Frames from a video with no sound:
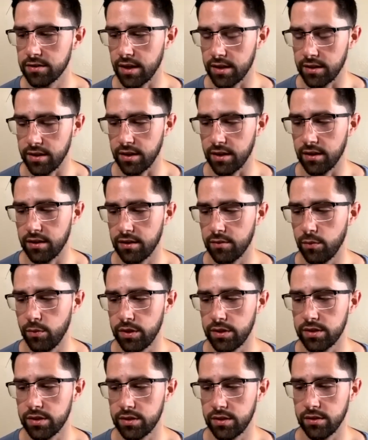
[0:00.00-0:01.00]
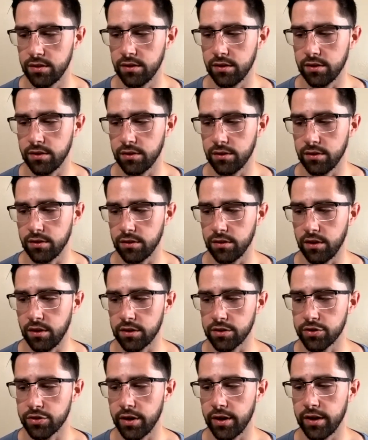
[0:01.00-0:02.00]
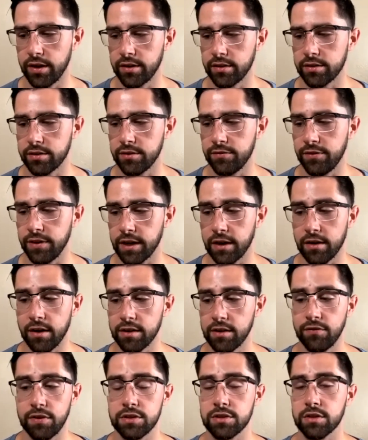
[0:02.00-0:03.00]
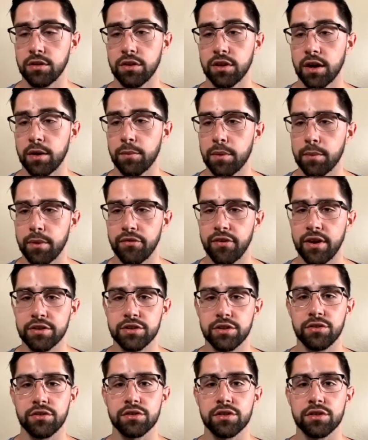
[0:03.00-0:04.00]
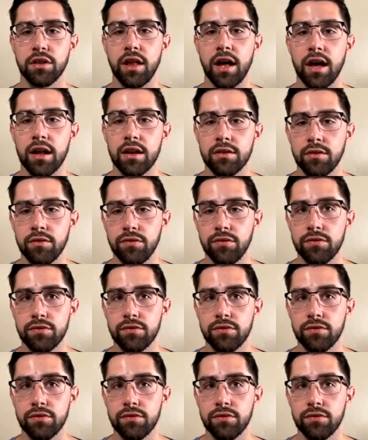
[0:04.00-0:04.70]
I think we still are trying to figure out the physical therapy profession. There's a lot of,